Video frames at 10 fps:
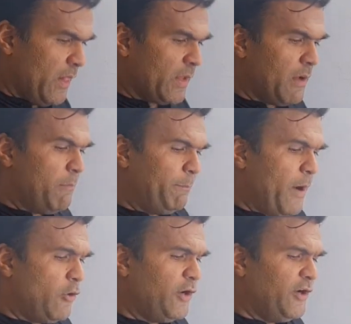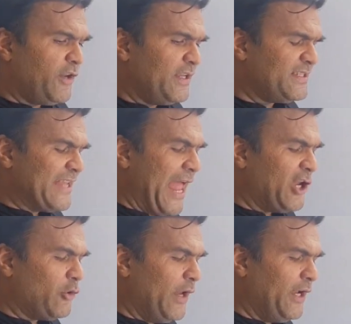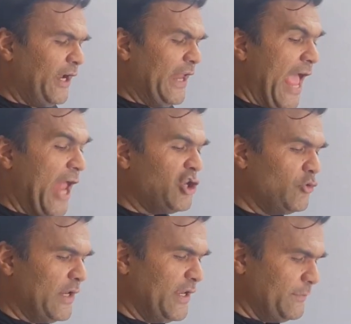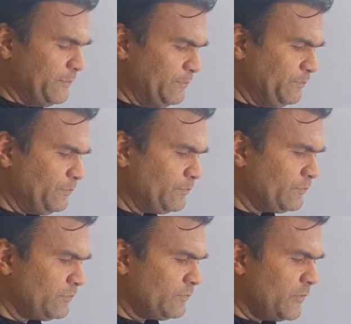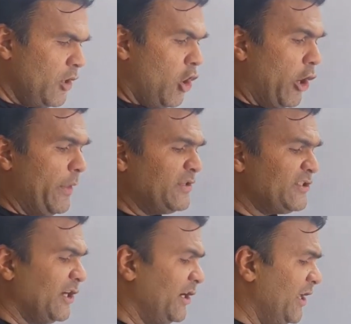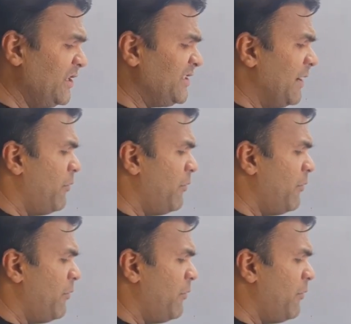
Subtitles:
compound interest calculated annually on a certain sum